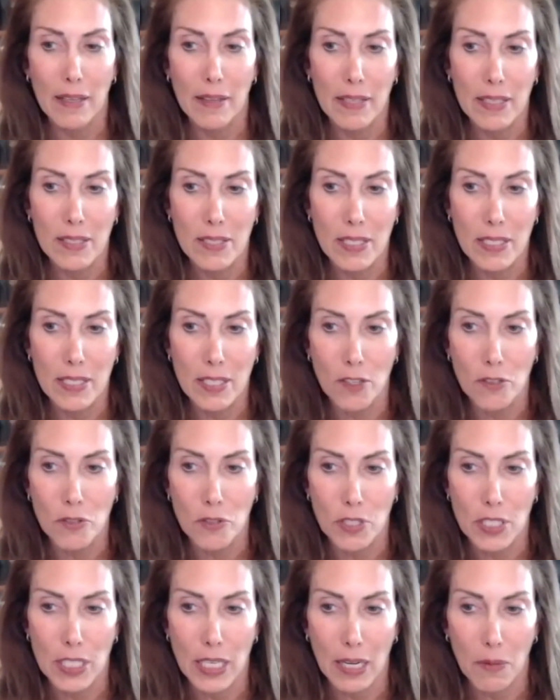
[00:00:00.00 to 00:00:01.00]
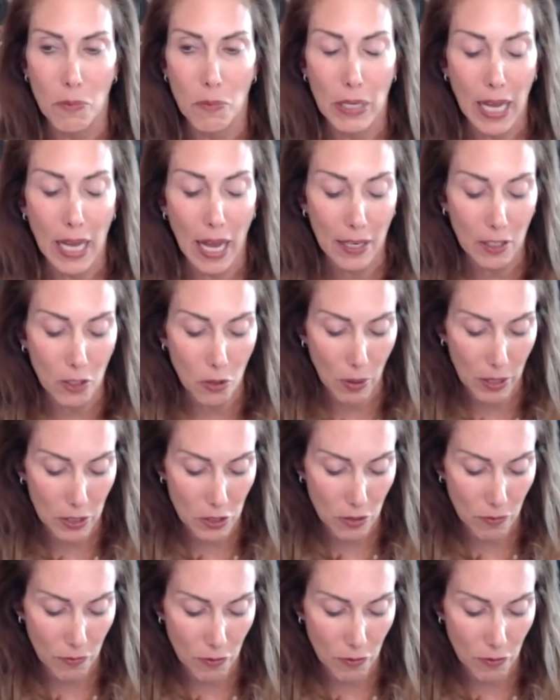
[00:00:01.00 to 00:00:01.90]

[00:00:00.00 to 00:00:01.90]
this is interesting. We got a question